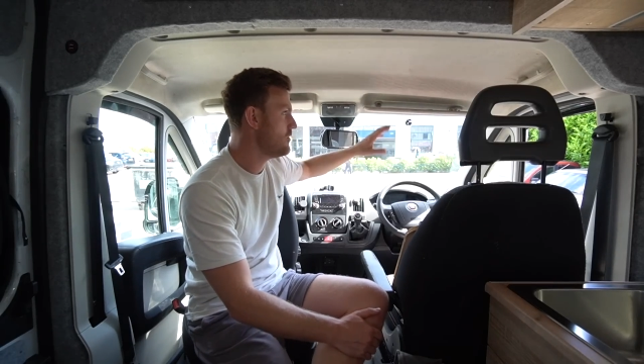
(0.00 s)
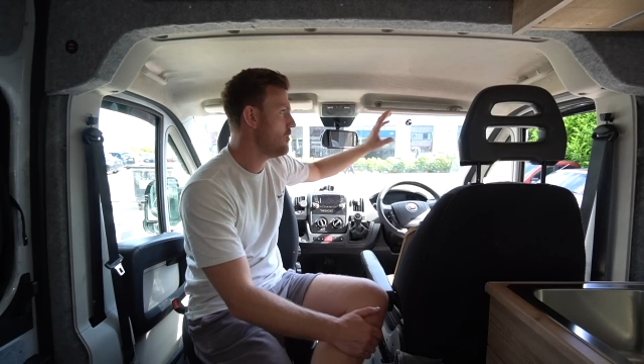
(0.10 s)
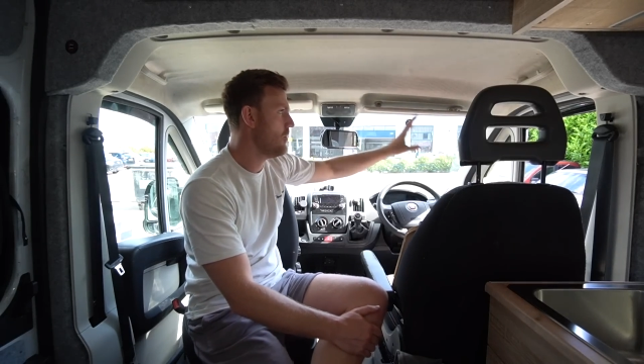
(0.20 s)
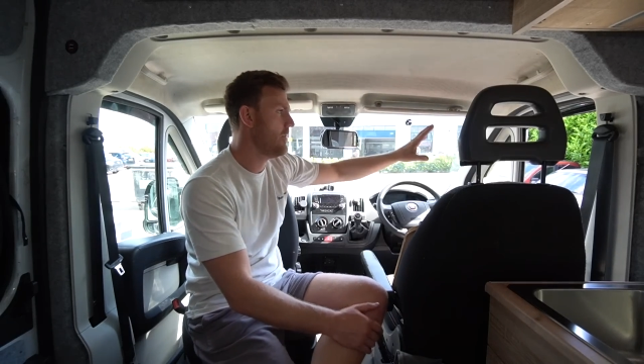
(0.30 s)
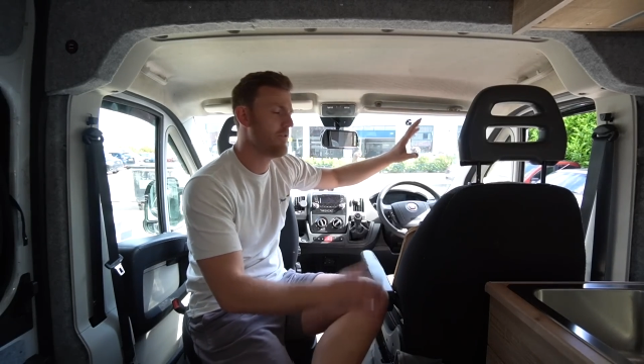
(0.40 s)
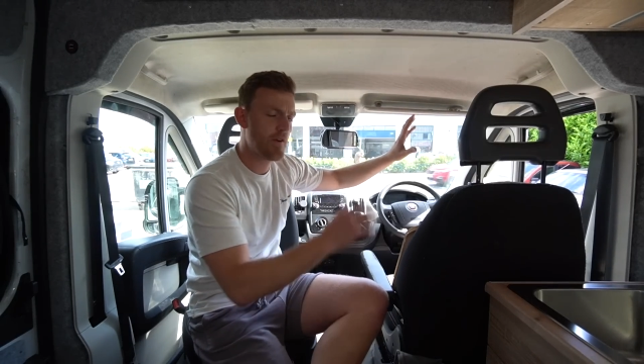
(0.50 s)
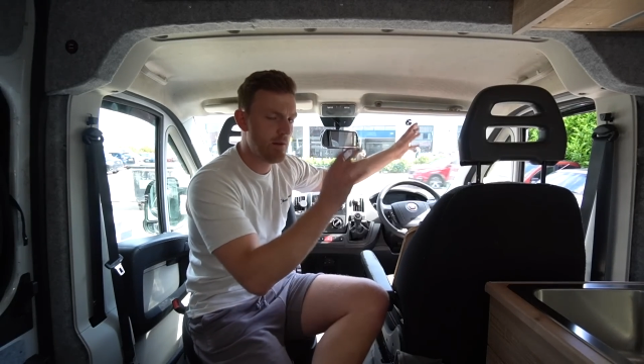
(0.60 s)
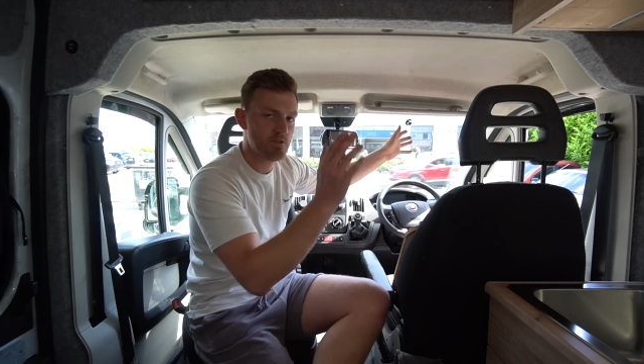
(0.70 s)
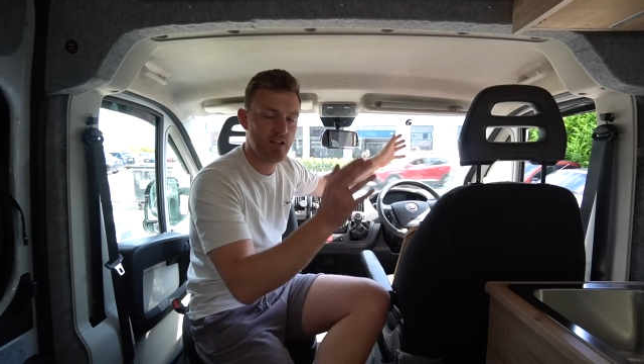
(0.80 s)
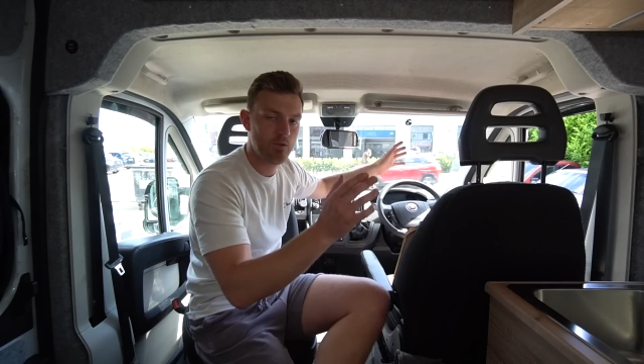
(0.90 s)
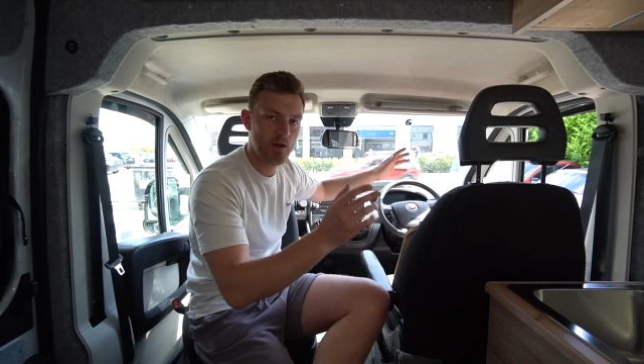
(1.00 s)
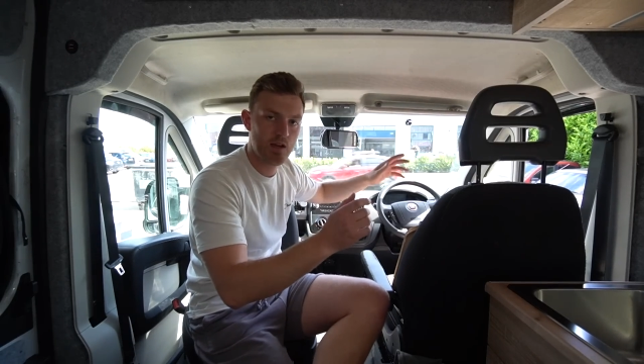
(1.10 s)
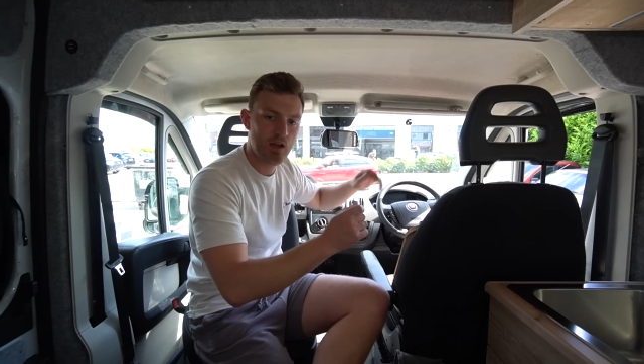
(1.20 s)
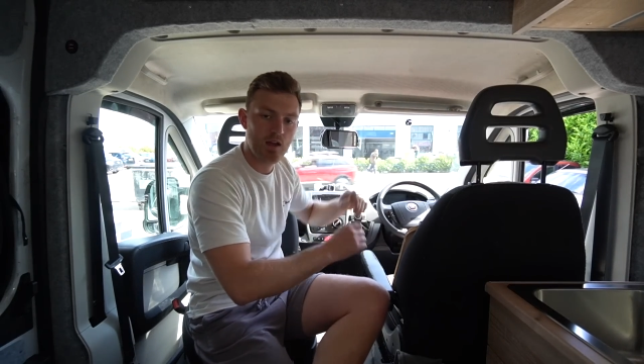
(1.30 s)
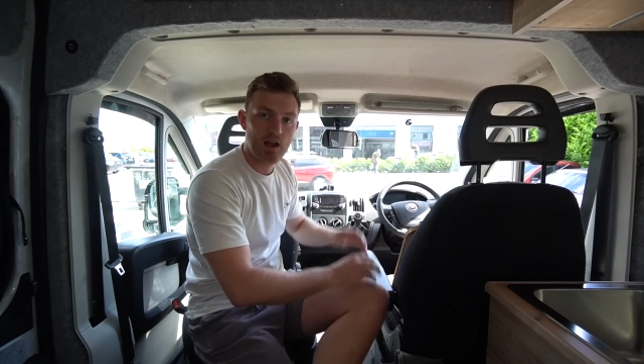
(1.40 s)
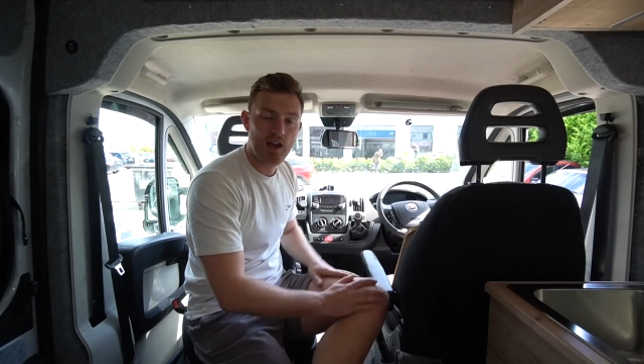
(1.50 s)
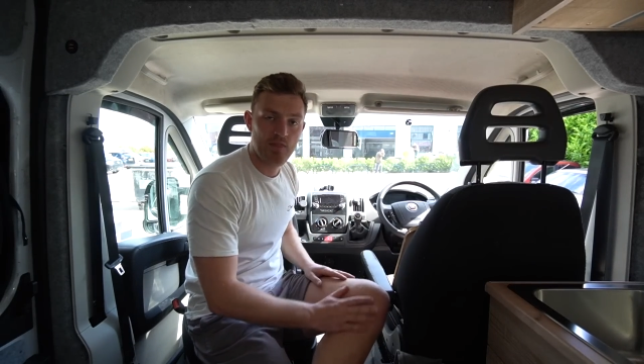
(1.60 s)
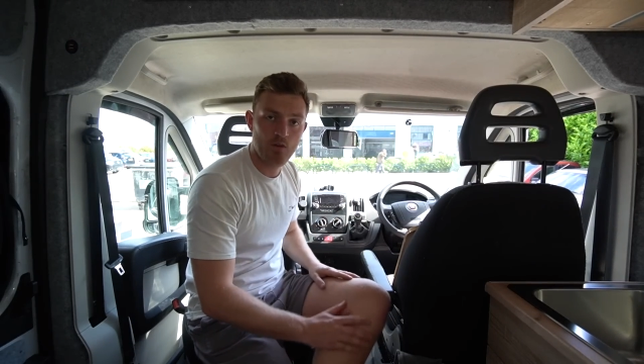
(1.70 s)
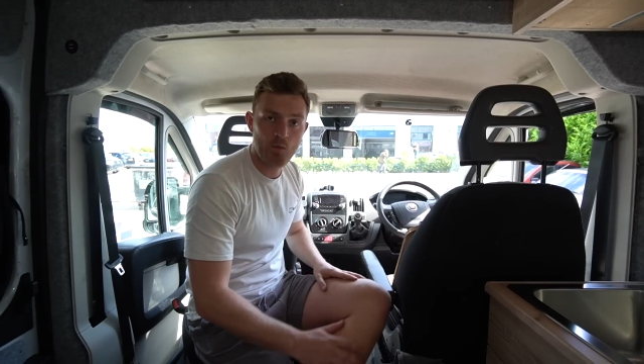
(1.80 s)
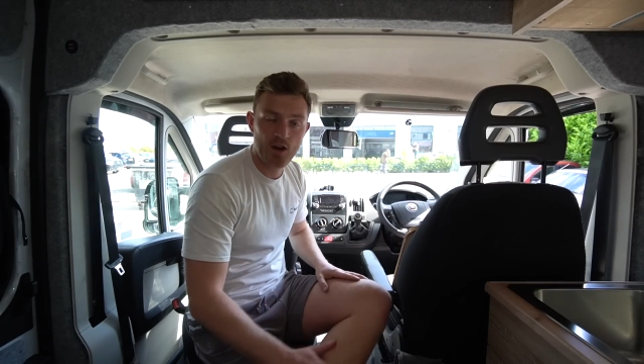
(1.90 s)
or the frames anyway, and
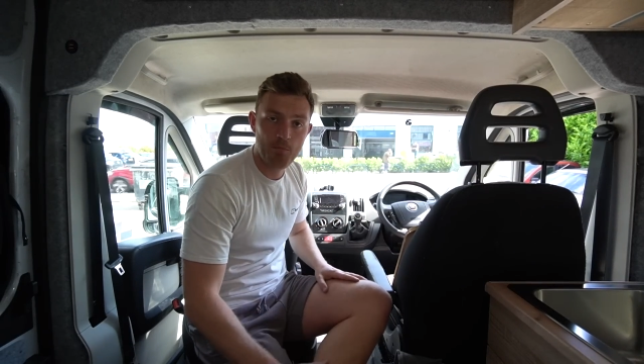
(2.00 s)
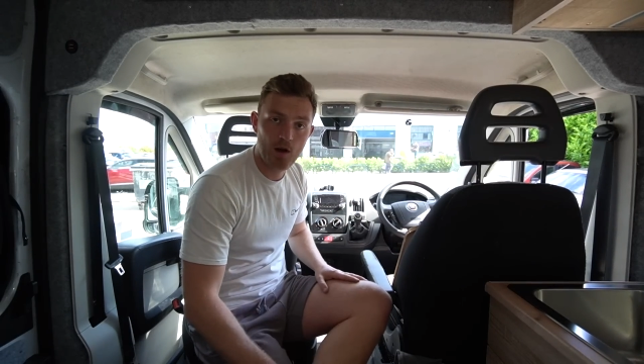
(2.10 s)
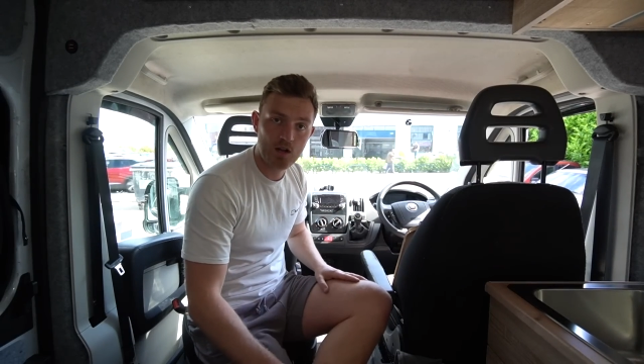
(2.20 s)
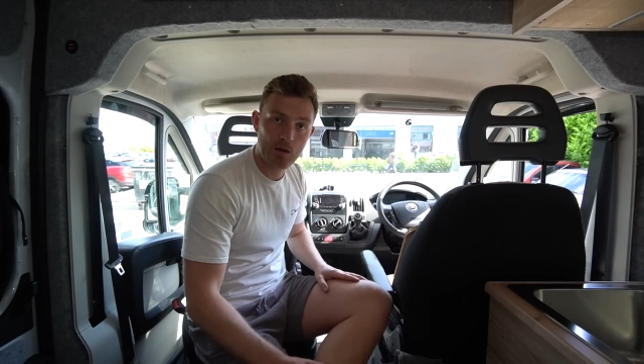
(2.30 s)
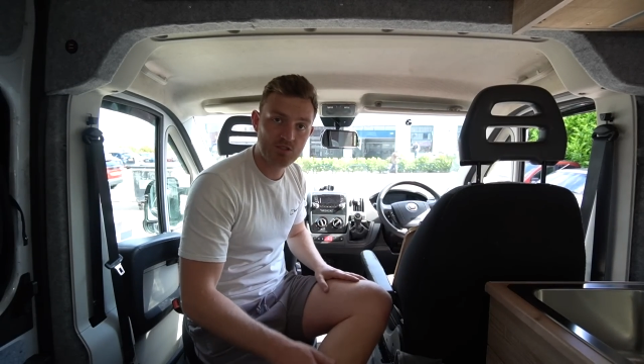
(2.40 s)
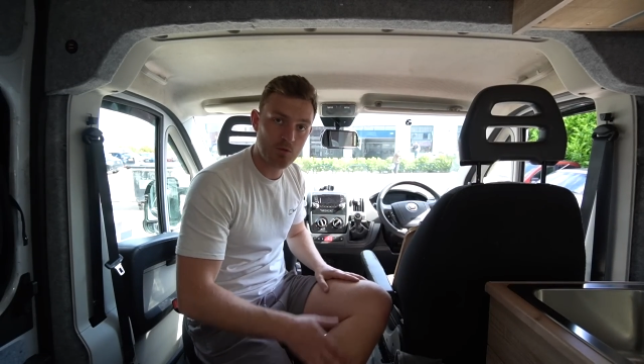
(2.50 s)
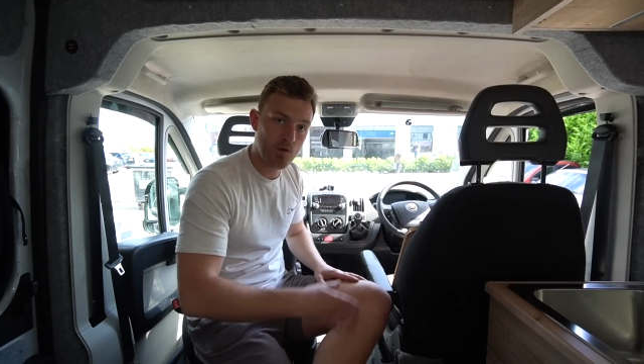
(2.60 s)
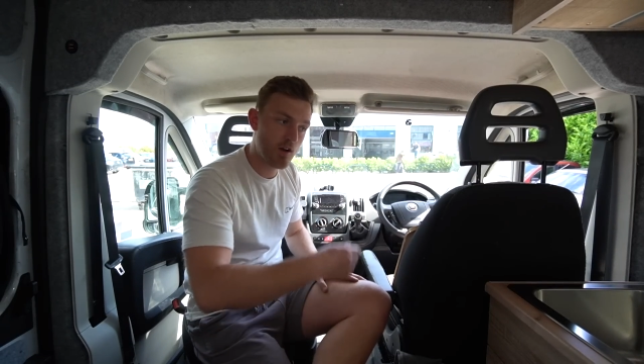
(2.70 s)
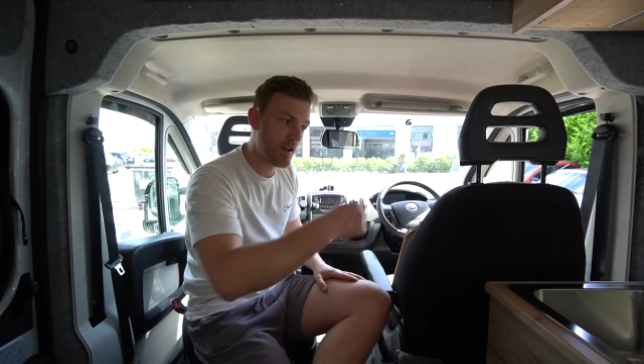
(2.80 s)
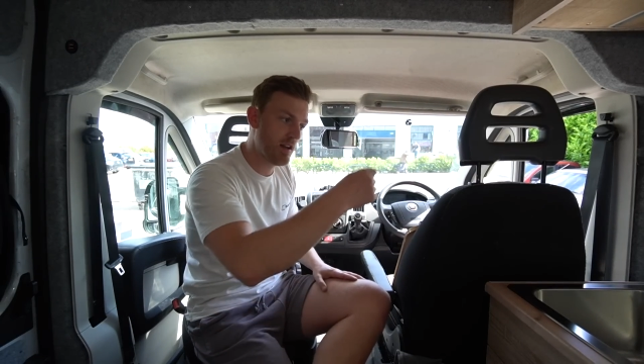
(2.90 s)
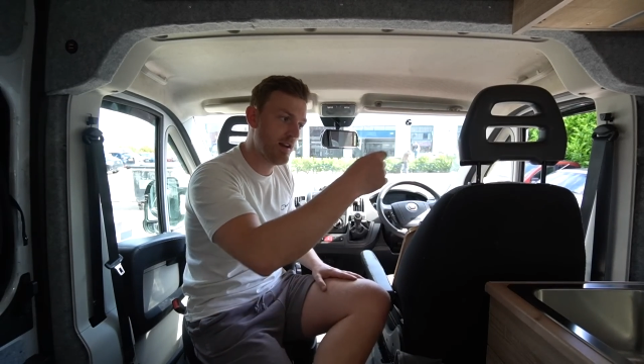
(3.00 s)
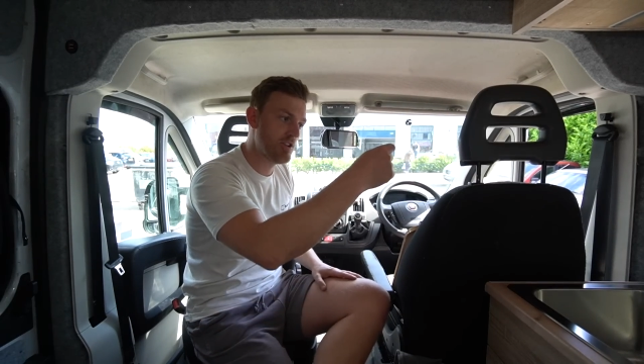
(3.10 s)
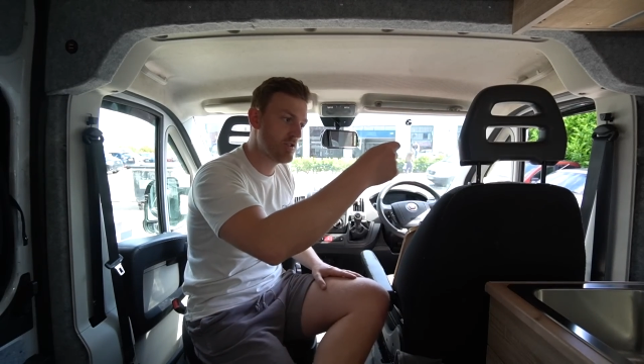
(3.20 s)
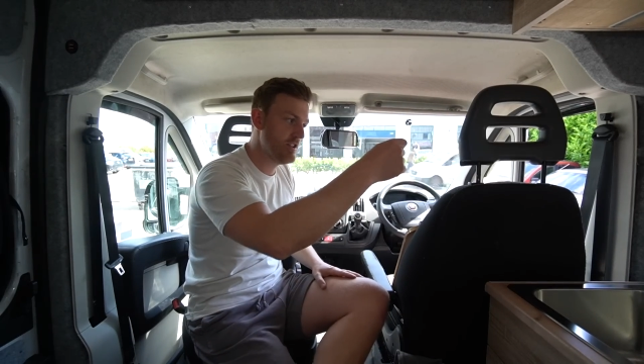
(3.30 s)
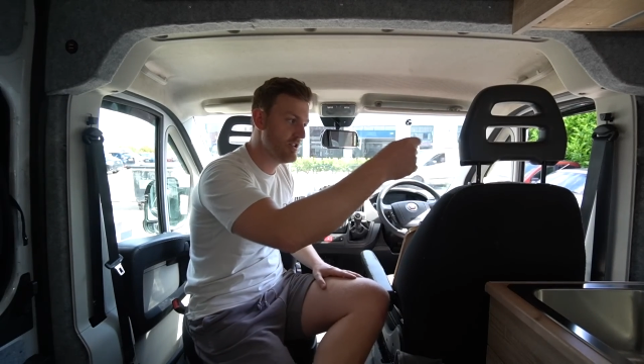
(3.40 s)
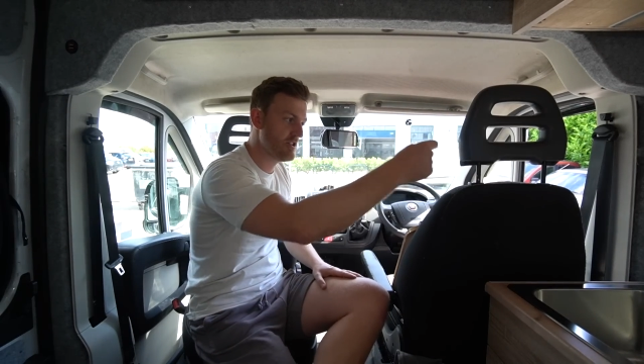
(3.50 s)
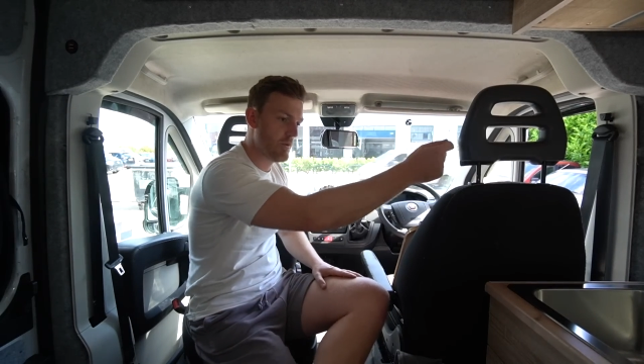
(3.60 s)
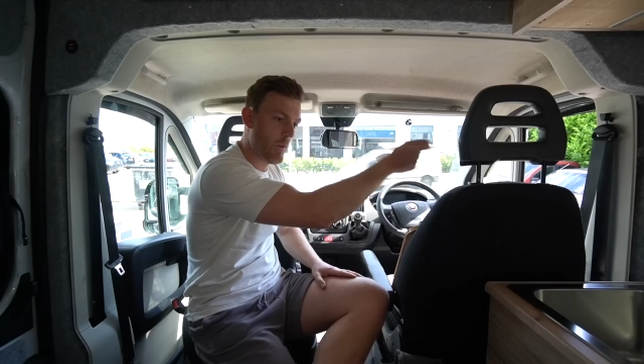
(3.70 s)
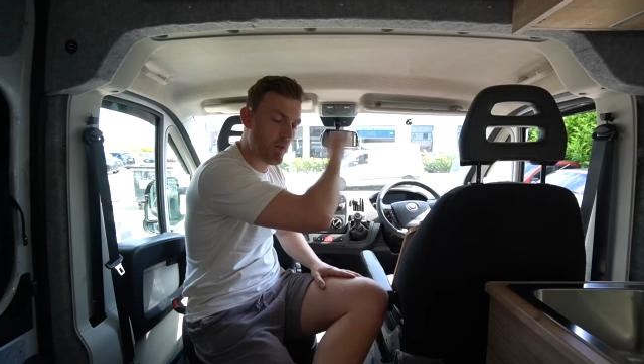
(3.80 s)
that when I park up somewhere I can literally just